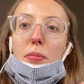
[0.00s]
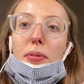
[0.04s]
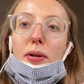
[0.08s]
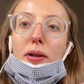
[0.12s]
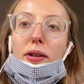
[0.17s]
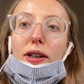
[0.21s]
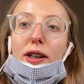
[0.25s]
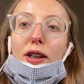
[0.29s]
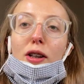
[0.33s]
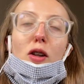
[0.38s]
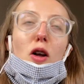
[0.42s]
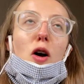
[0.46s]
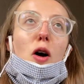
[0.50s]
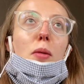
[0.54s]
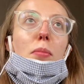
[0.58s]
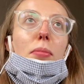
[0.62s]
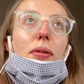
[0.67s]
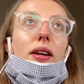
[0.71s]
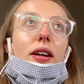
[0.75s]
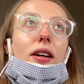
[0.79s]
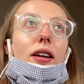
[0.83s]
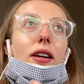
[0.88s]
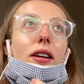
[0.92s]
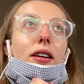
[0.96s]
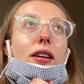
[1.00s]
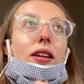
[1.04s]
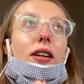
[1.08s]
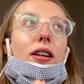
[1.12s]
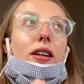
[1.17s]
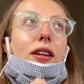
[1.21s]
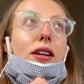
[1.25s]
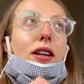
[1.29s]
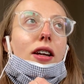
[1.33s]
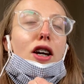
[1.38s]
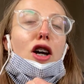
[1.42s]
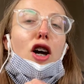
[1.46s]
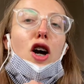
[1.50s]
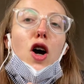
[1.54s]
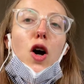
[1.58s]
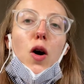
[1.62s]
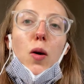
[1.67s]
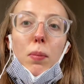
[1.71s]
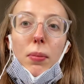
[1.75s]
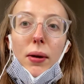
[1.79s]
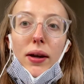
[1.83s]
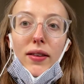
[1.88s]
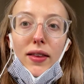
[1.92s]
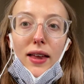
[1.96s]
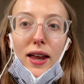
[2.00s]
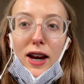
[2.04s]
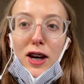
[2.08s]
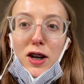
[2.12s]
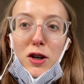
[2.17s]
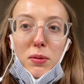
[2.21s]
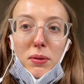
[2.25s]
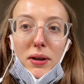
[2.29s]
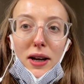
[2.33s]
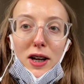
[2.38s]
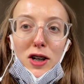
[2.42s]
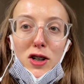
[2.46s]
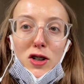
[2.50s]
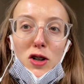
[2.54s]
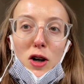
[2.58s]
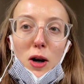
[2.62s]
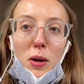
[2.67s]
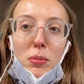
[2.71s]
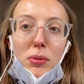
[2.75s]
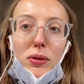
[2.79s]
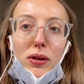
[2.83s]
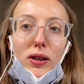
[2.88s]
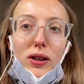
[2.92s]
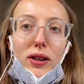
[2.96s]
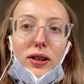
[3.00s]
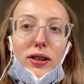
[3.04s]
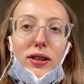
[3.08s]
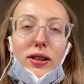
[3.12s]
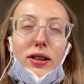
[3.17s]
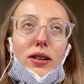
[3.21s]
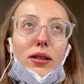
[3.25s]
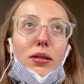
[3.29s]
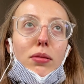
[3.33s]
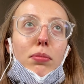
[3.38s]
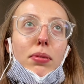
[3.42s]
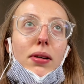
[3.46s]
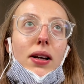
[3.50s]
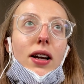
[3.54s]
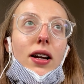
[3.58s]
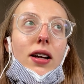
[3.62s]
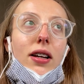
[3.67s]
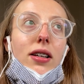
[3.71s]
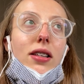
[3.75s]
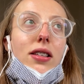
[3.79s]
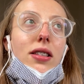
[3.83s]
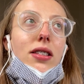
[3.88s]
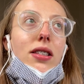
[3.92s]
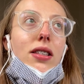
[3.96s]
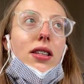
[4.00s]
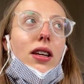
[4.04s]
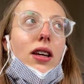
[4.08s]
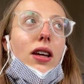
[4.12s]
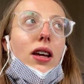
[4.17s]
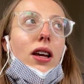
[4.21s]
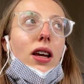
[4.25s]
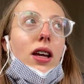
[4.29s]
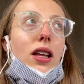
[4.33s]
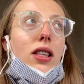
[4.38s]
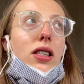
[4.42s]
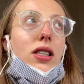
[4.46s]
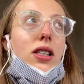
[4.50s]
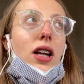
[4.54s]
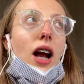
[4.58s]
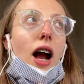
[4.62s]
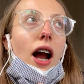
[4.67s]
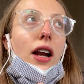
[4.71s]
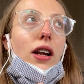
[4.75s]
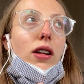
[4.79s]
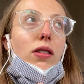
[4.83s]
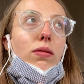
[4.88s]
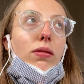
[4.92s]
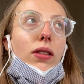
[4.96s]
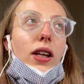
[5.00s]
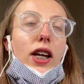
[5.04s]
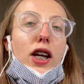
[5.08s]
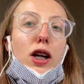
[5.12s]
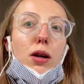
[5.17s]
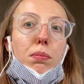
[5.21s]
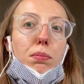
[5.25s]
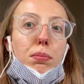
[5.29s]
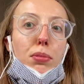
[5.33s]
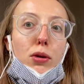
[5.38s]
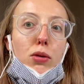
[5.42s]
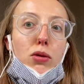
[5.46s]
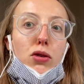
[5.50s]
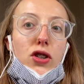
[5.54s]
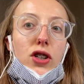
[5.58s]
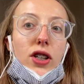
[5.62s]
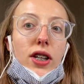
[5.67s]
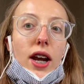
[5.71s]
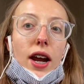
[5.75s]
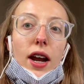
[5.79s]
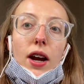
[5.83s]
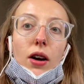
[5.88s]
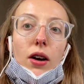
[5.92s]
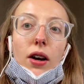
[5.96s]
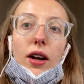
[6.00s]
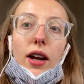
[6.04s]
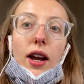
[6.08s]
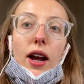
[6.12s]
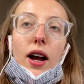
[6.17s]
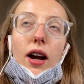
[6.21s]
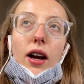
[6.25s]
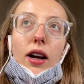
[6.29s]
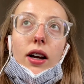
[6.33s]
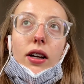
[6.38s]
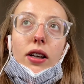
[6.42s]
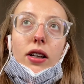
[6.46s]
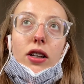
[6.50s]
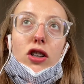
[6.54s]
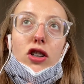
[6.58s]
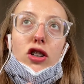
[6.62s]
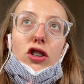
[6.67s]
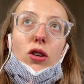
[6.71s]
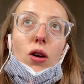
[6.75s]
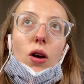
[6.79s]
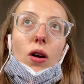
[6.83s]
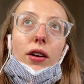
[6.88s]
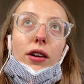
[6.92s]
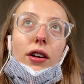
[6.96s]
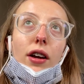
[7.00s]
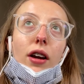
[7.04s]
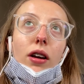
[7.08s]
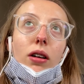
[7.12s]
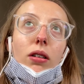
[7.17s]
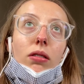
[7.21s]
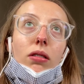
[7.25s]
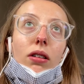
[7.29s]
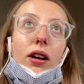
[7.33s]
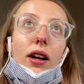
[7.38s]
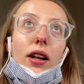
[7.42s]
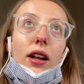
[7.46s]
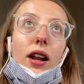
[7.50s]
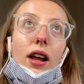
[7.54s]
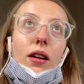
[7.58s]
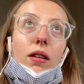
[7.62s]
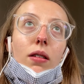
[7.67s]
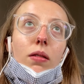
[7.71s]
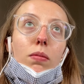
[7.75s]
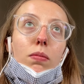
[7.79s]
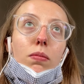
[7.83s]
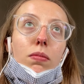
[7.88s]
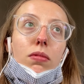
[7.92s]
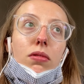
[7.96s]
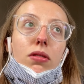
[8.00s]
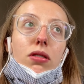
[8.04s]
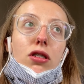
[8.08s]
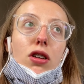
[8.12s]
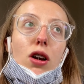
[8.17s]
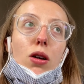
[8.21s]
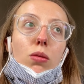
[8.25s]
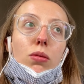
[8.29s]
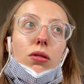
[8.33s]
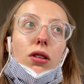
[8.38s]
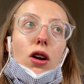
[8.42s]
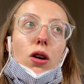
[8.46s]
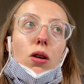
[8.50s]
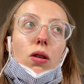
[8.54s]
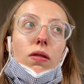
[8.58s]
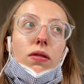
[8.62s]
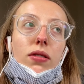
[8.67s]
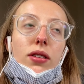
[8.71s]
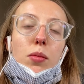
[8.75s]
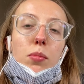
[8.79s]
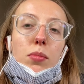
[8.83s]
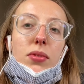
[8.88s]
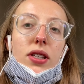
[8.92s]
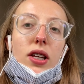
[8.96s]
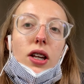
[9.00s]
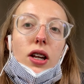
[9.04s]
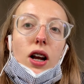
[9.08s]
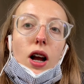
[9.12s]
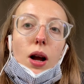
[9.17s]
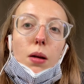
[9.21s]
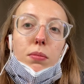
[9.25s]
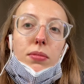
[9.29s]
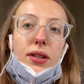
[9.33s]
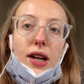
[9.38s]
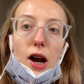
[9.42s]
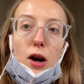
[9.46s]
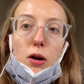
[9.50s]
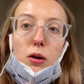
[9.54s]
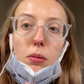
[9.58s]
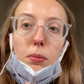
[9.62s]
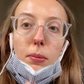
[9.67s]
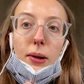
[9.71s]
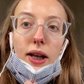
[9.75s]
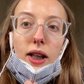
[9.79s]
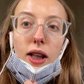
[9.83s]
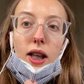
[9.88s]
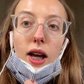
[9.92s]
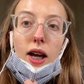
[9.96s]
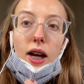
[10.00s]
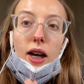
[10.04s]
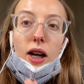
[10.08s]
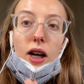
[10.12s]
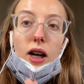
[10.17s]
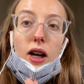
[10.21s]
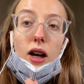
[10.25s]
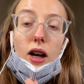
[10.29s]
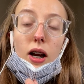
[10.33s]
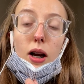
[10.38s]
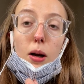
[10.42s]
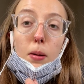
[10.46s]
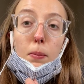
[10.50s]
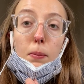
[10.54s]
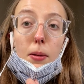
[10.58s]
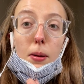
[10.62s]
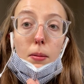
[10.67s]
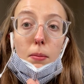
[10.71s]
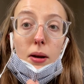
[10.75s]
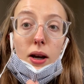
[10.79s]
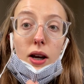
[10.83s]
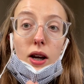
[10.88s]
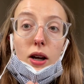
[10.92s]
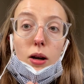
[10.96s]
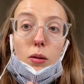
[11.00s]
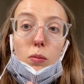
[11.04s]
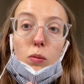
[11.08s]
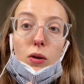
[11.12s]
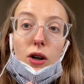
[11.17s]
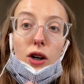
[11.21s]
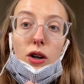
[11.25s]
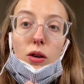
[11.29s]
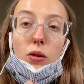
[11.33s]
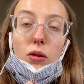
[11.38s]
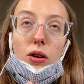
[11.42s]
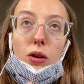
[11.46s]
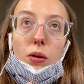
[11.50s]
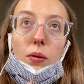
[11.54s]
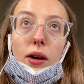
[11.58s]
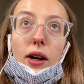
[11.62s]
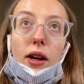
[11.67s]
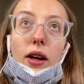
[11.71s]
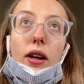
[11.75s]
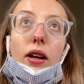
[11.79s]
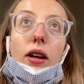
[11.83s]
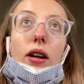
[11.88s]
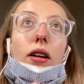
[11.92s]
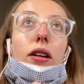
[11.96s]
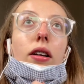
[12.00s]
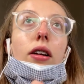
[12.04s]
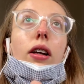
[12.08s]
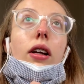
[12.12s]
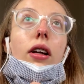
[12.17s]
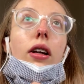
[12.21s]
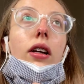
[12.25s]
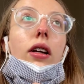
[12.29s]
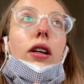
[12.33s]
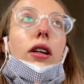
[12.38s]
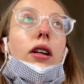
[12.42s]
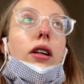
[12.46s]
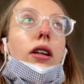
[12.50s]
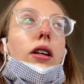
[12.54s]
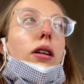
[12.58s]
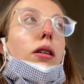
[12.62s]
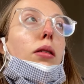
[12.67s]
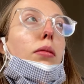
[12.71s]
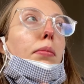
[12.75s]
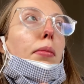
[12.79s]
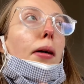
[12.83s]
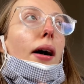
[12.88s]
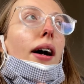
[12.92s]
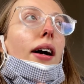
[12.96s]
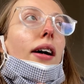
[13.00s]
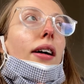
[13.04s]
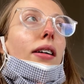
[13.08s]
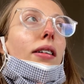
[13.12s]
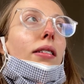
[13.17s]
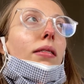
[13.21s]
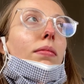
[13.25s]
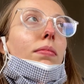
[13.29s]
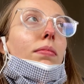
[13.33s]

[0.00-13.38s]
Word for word: building lobby, hoping that I don't get in trouble, because it's kind of like a bougie area in Toronto, and I don't know if someone's gonna come down and be like, ma'am, what are you doing? But